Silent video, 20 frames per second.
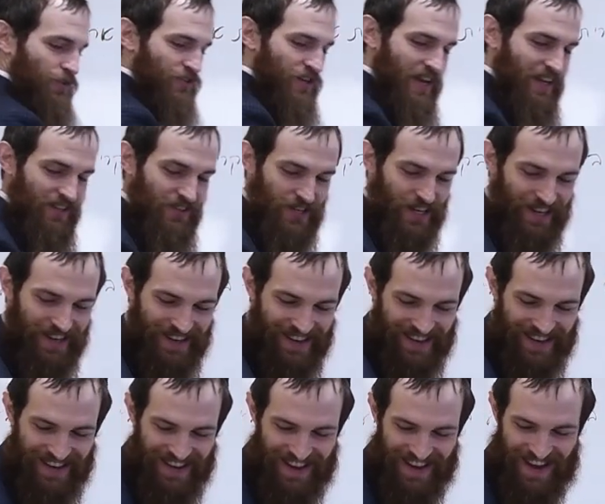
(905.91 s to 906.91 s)
for a change.
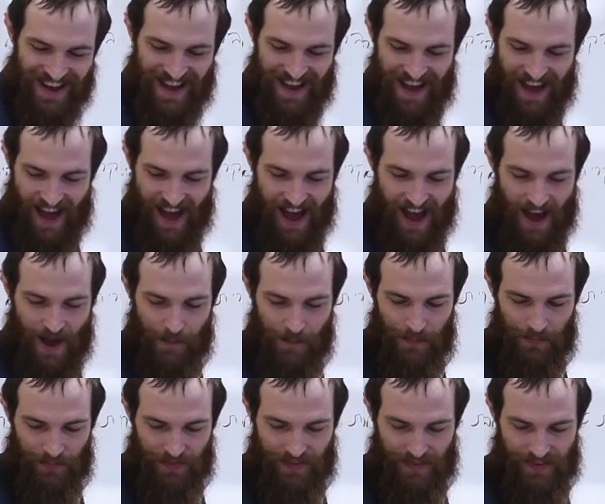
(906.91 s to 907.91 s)

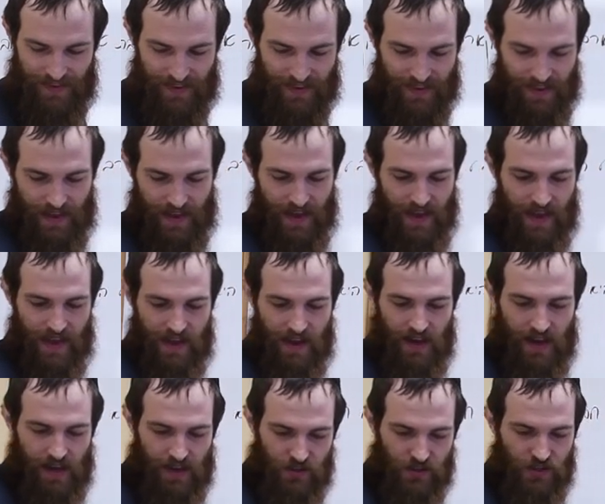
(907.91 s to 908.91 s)
Um,
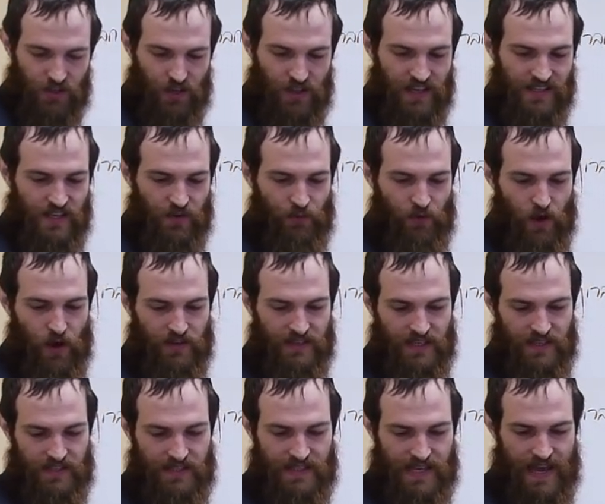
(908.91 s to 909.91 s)
so there's a
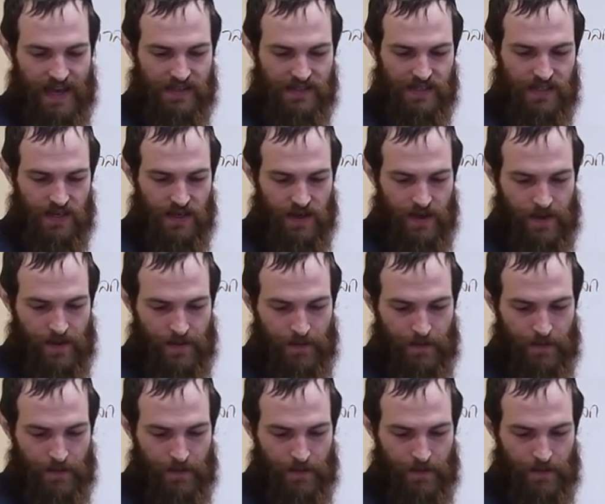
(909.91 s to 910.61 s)
verse that says,